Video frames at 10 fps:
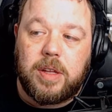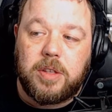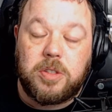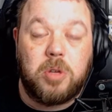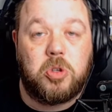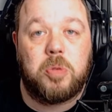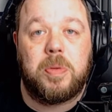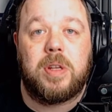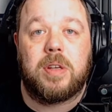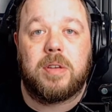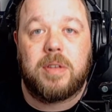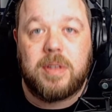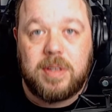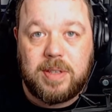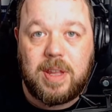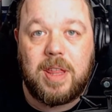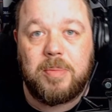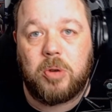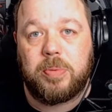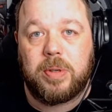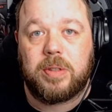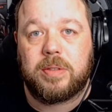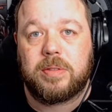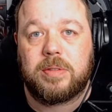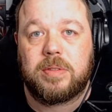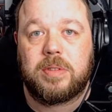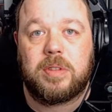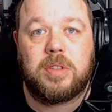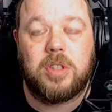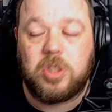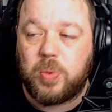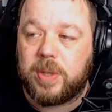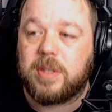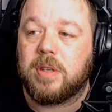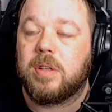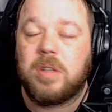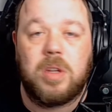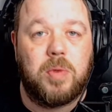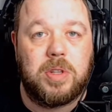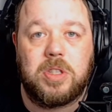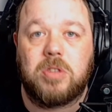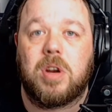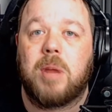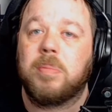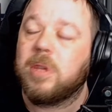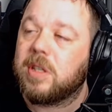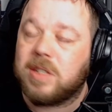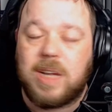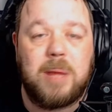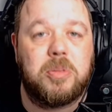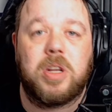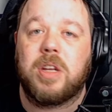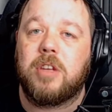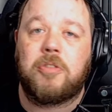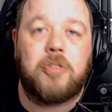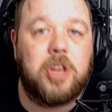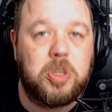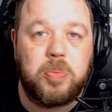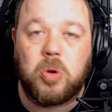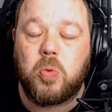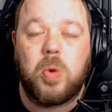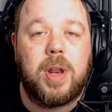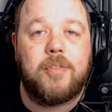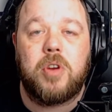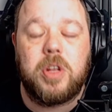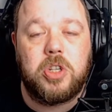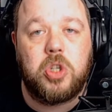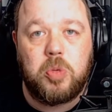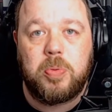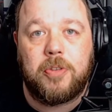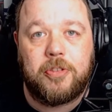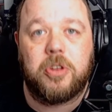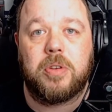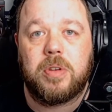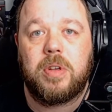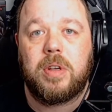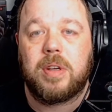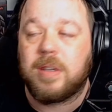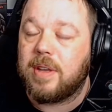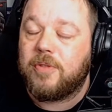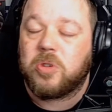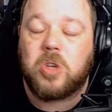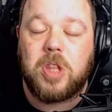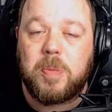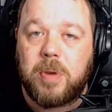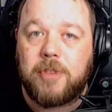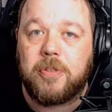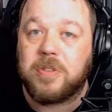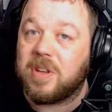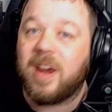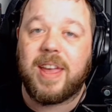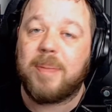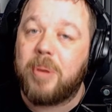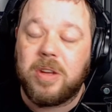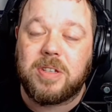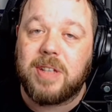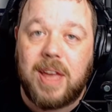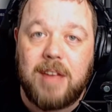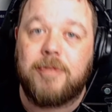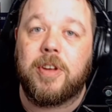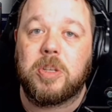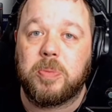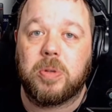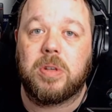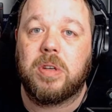Social media. Set them up. Your Twitter, your Instagram, your Snapchat, your Facebook, whatever it is you prefer. Because everyone's got their preference. I personally hate Facebook.